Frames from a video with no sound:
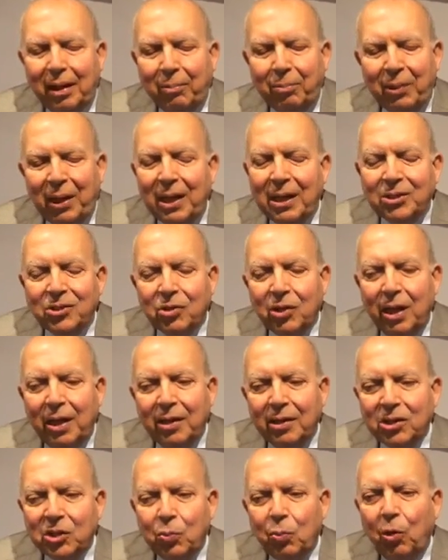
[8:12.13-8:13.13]
a place,
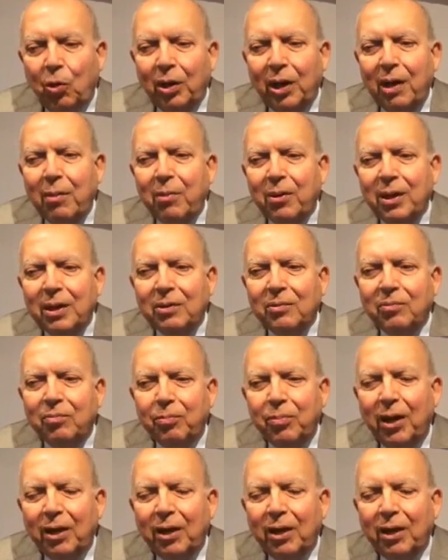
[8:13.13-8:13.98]
a small emirate,